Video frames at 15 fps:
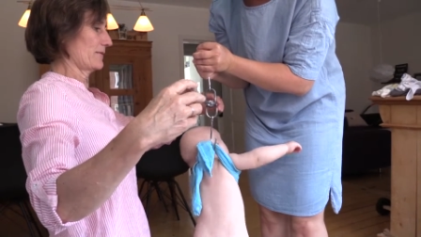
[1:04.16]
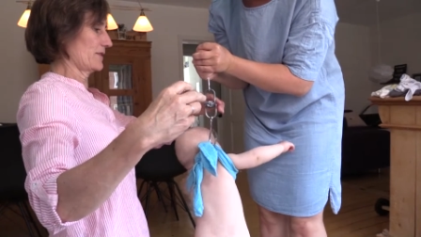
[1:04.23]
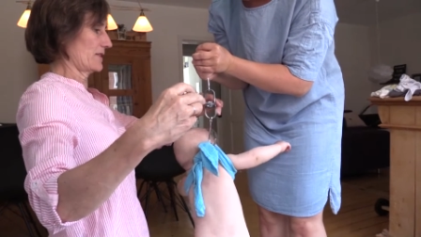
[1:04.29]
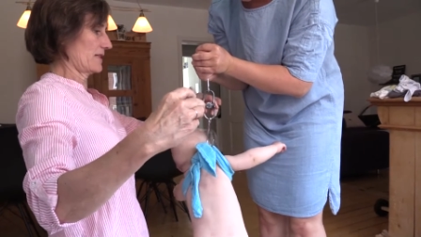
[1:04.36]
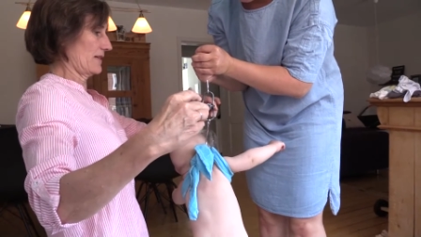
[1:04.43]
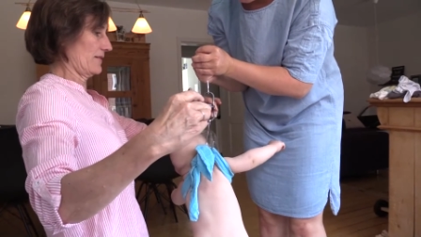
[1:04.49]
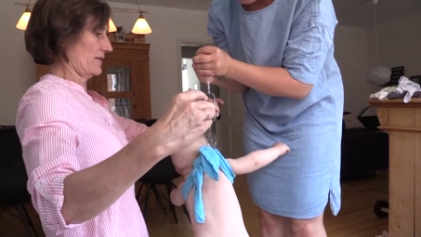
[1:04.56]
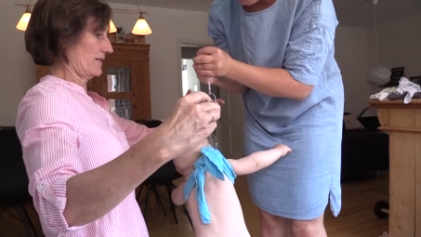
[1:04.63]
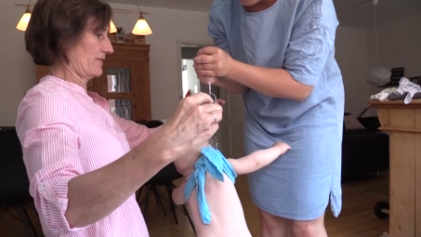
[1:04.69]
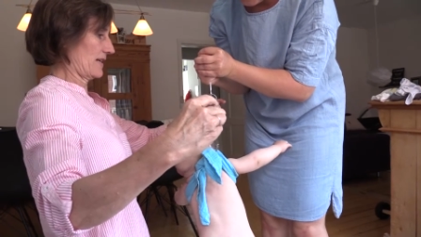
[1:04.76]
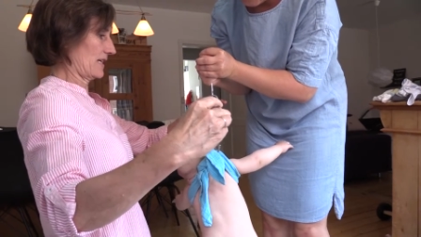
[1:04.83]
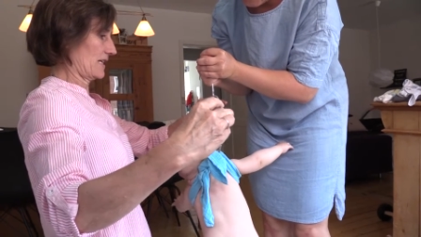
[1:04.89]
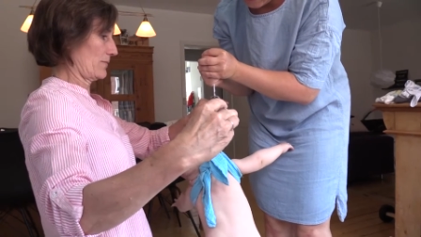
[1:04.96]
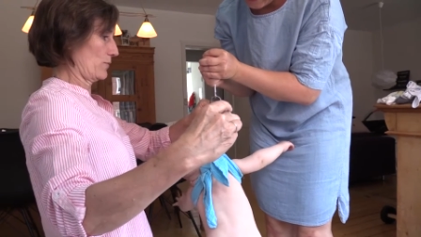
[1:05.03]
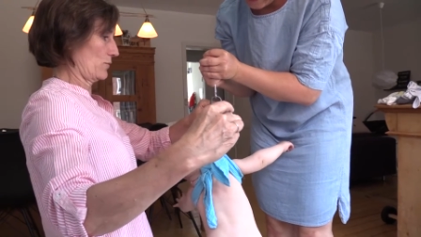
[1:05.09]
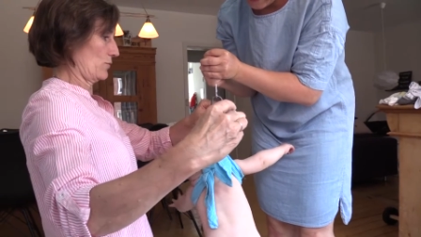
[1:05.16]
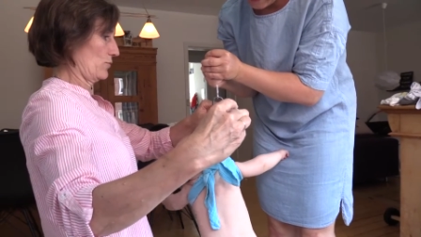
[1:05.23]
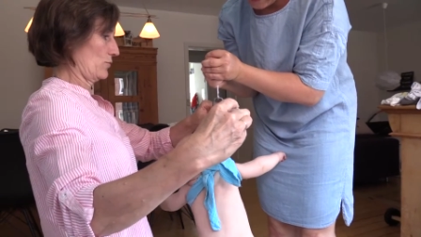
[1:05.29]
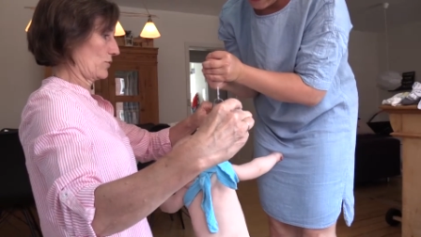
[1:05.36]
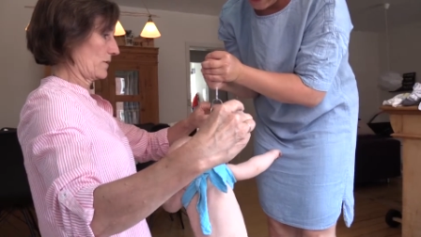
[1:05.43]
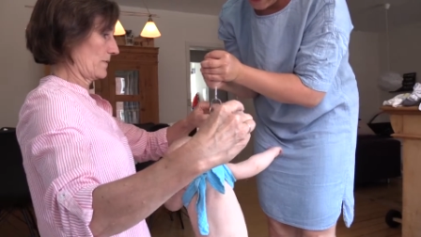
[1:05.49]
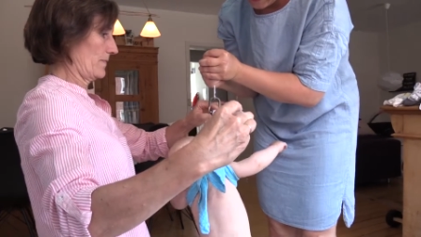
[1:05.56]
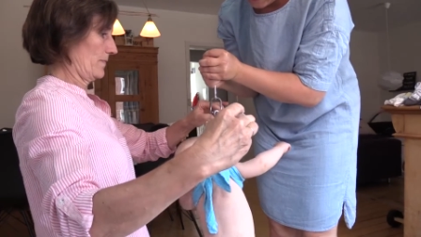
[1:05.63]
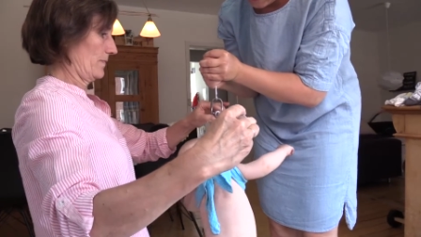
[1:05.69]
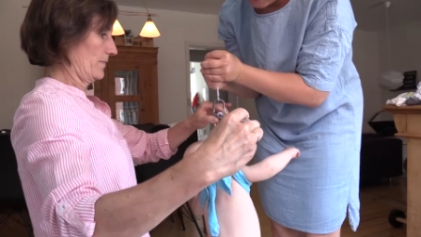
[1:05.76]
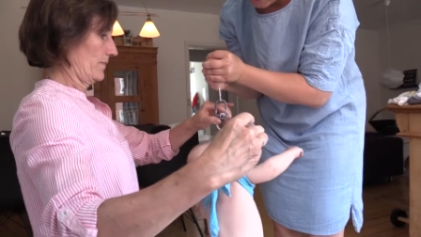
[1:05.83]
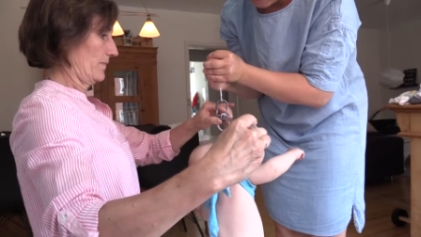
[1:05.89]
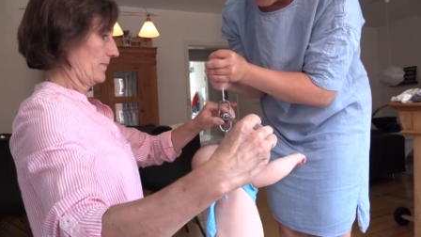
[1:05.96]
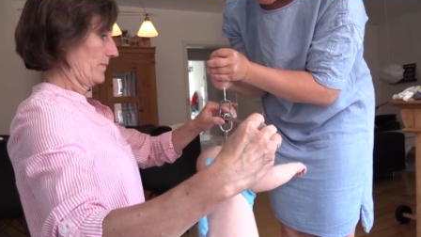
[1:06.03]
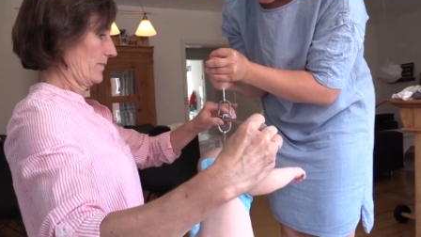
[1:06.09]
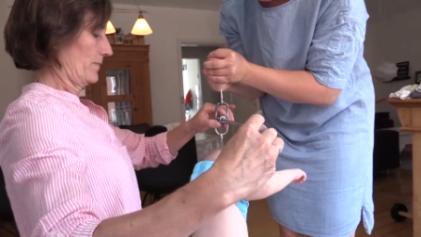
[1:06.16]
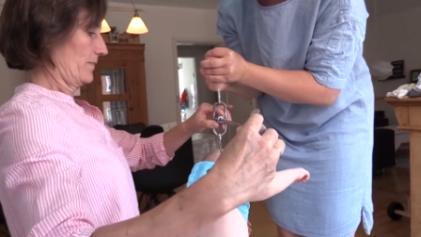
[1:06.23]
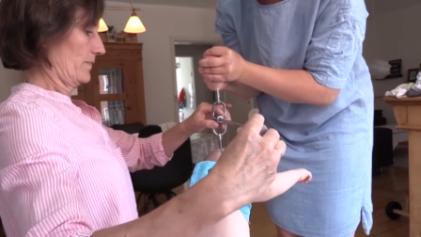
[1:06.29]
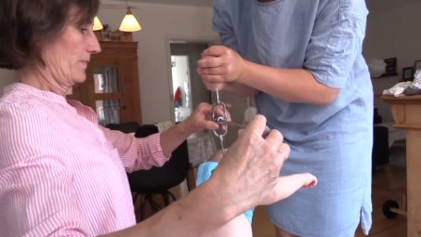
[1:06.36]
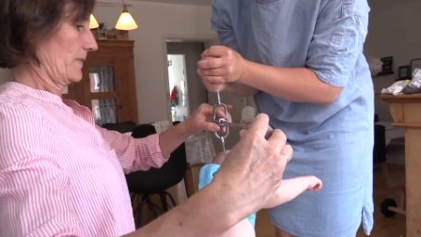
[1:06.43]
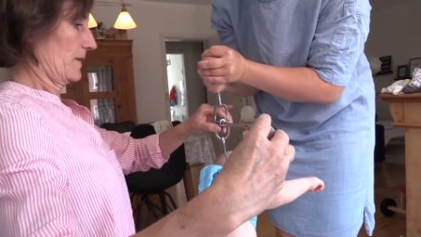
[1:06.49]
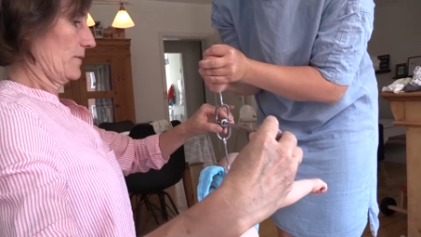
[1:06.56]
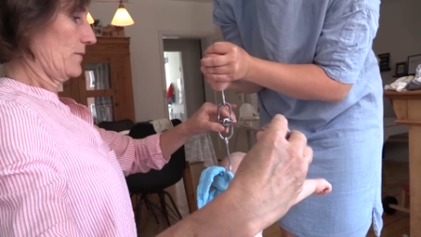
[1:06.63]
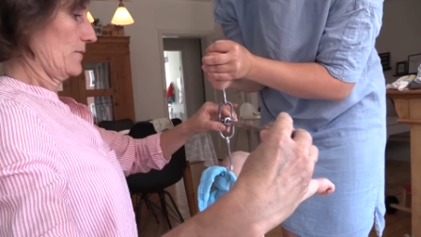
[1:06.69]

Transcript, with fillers: Among other things, it is examined whether